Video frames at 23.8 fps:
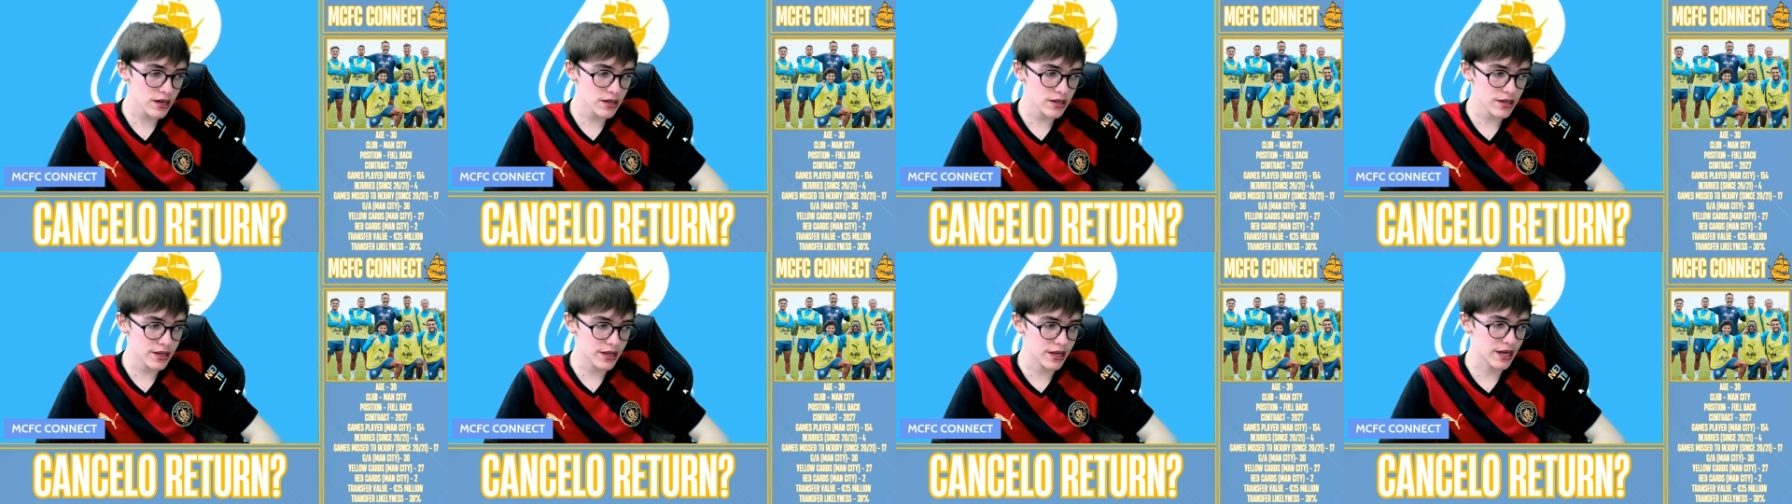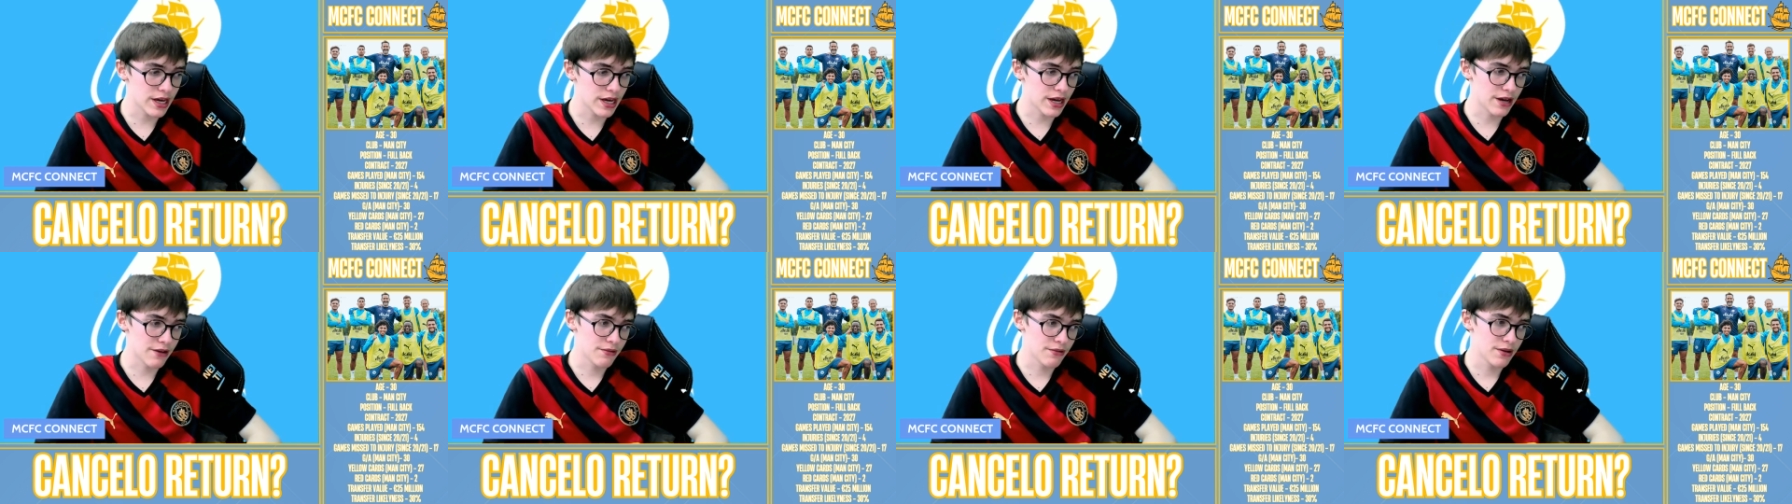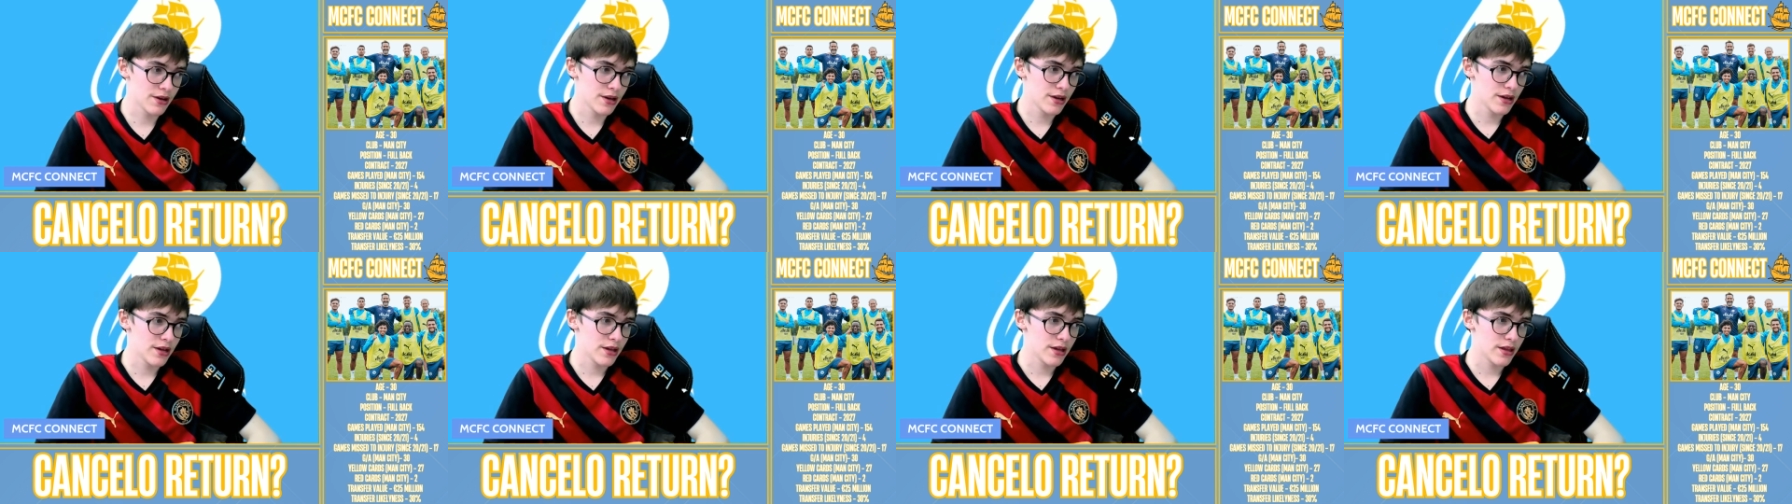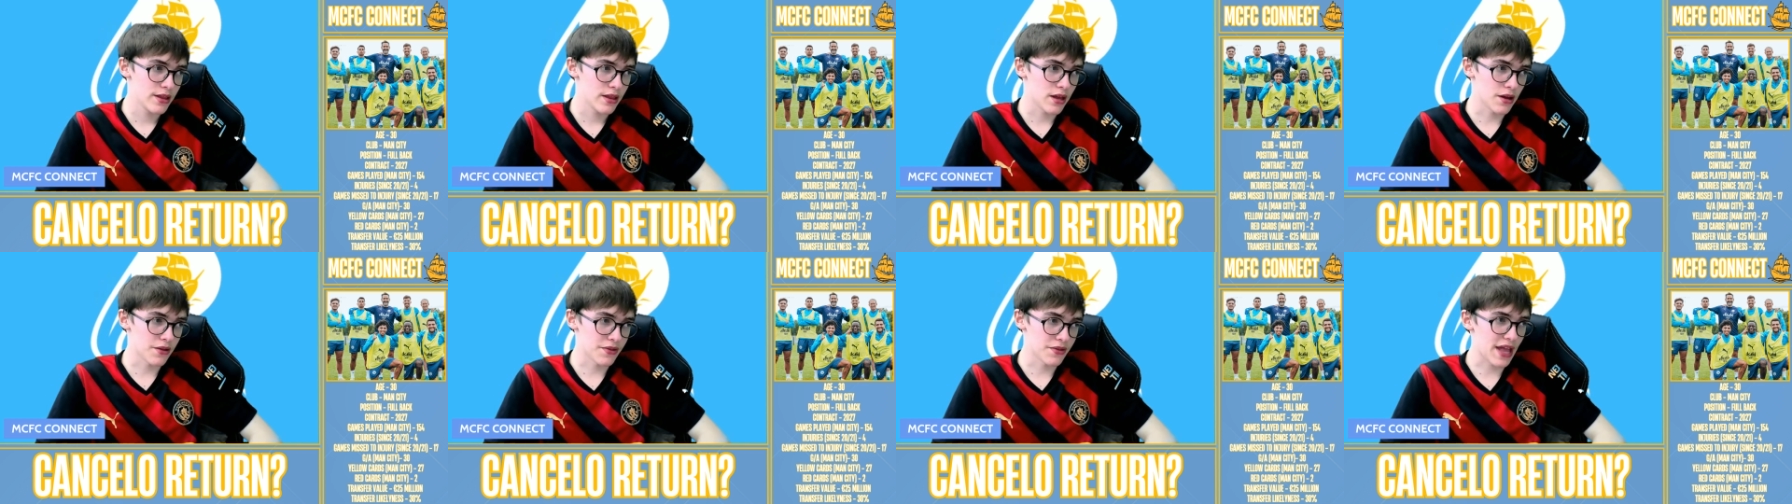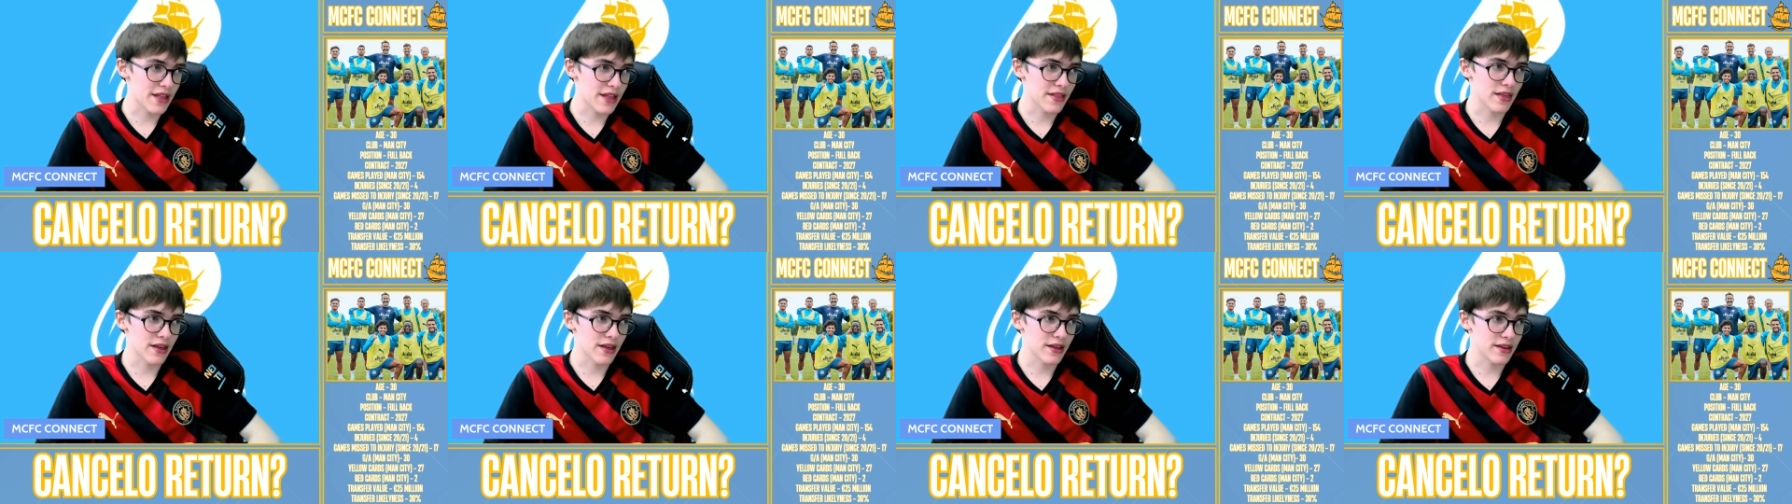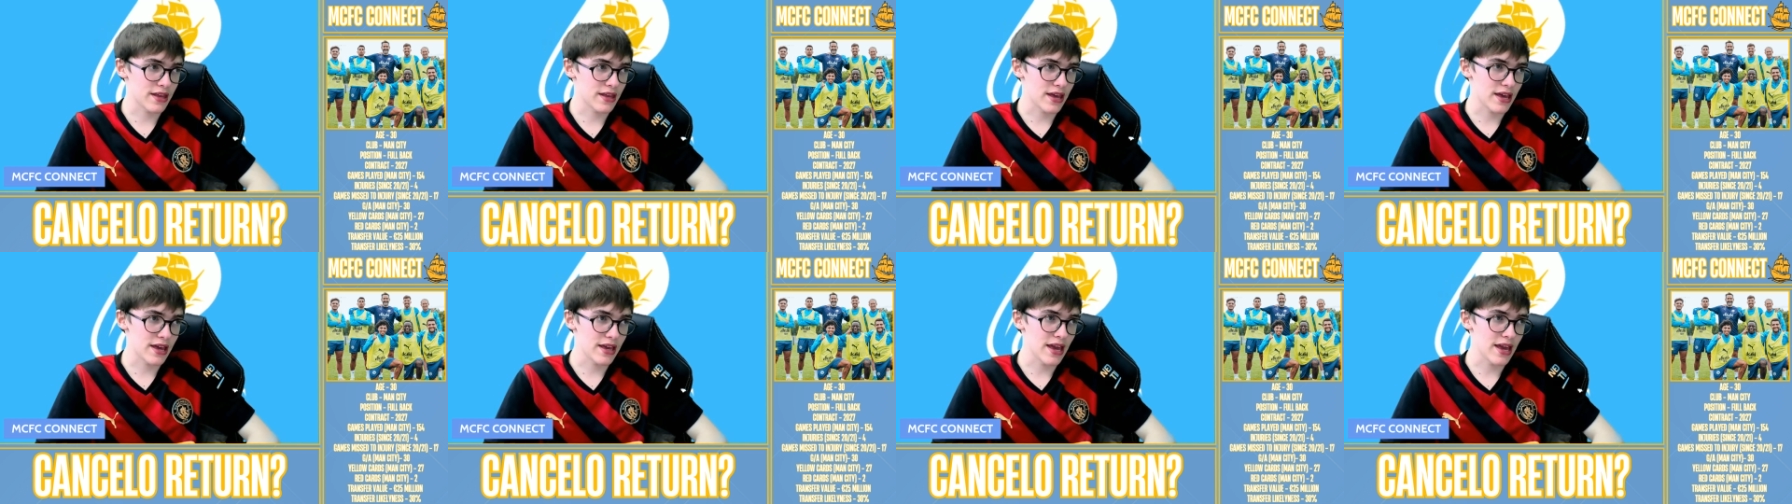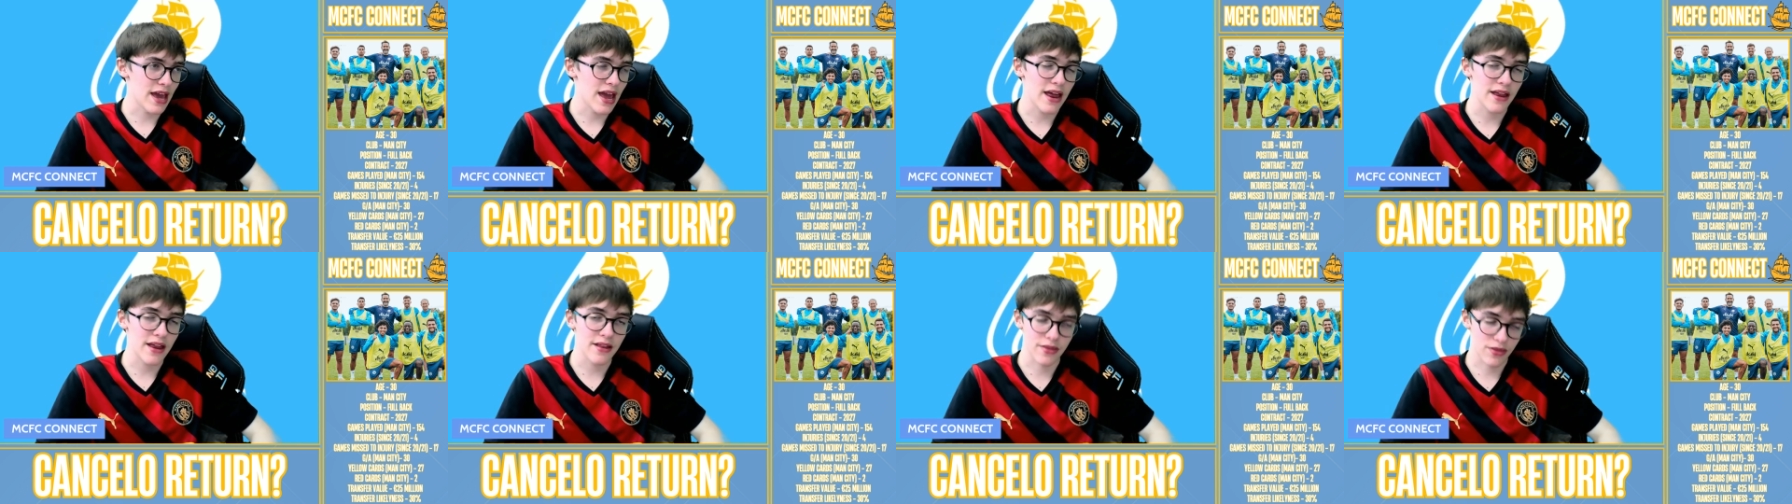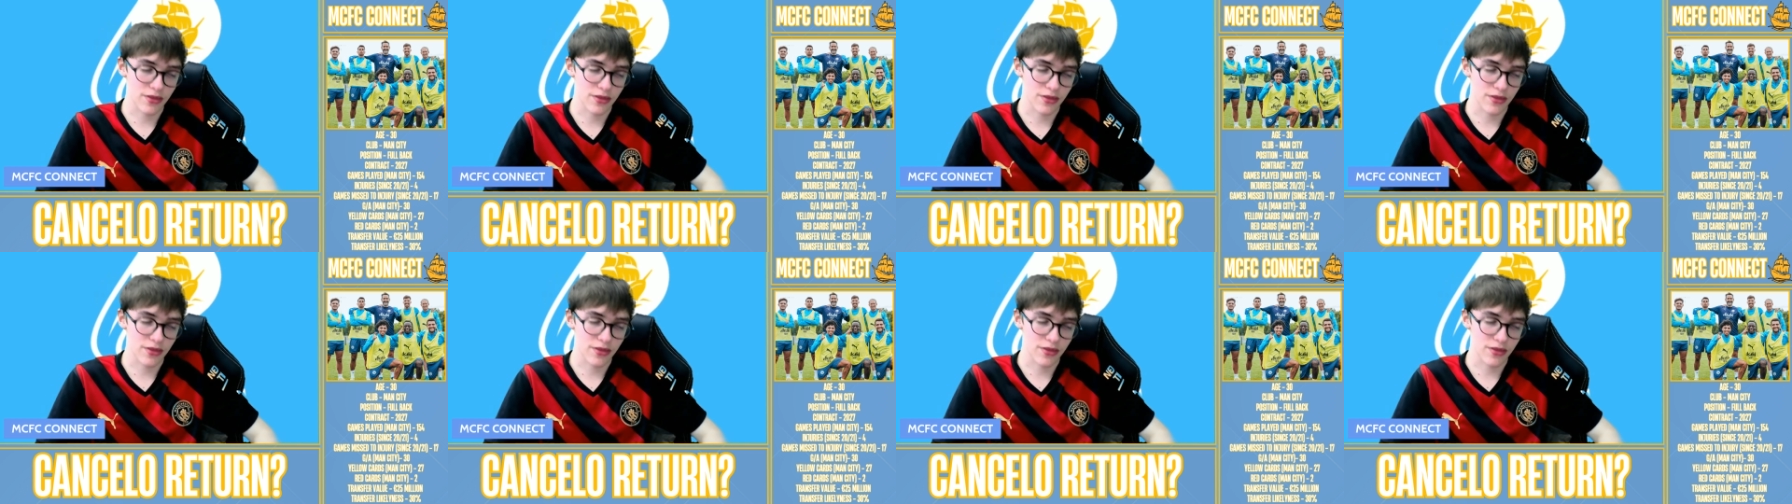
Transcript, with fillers: You know, on deadline day,